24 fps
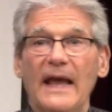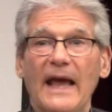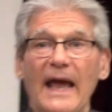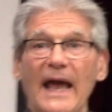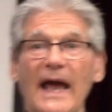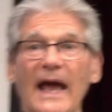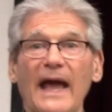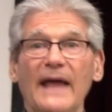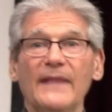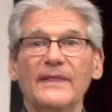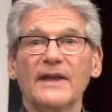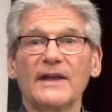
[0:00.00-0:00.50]

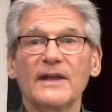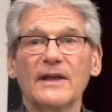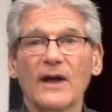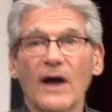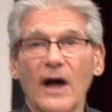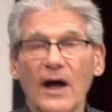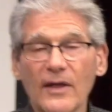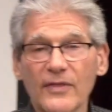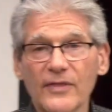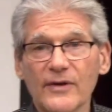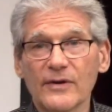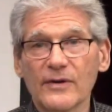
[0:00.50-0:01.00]
And the
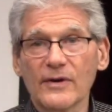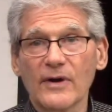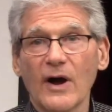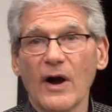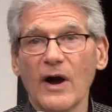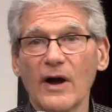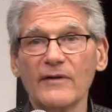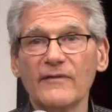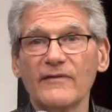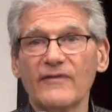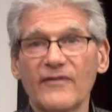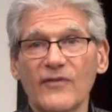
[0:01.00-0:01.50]
other
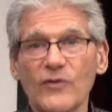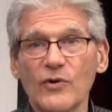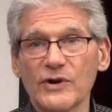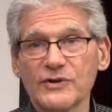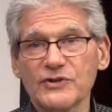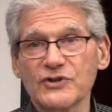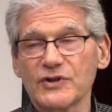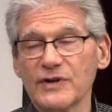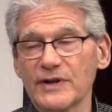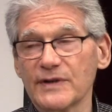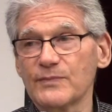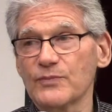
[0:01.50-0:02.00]

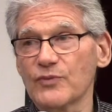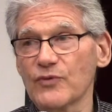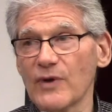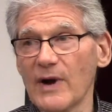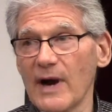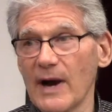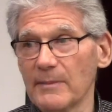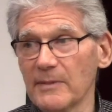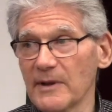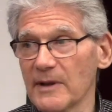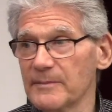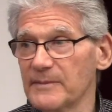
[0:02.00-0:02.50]
unfortunate
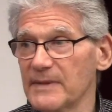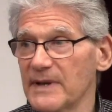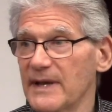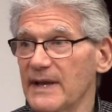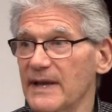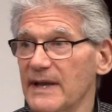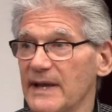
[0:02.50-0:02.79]
problem